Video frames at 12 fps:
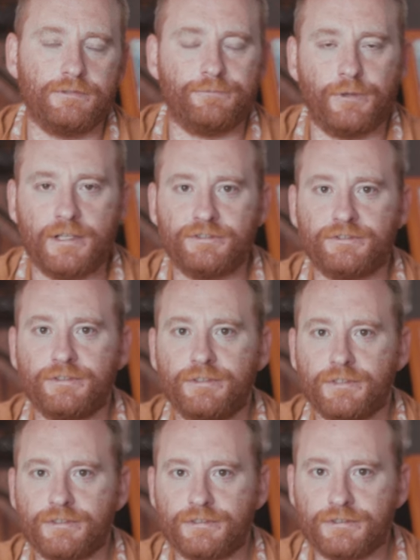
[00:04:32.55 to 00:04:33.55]
the faster
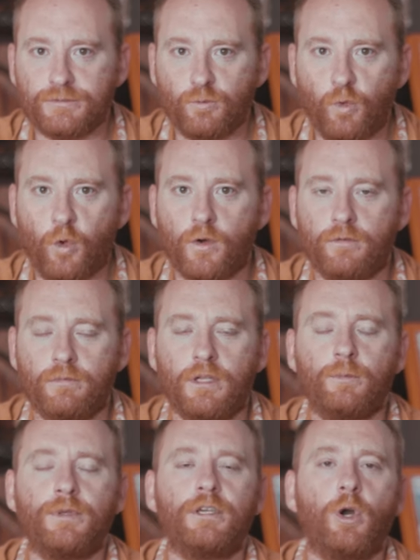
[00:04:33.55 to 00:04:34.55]
this war
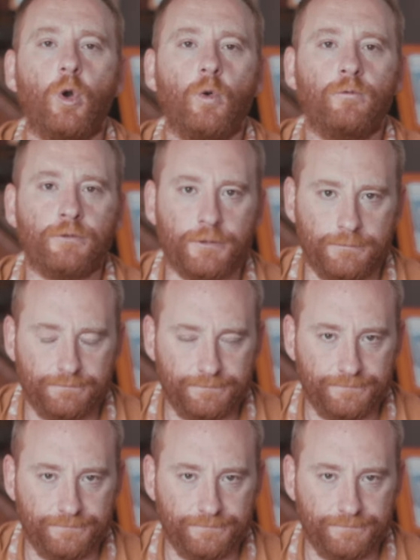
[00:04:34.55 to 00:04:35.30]
will be over.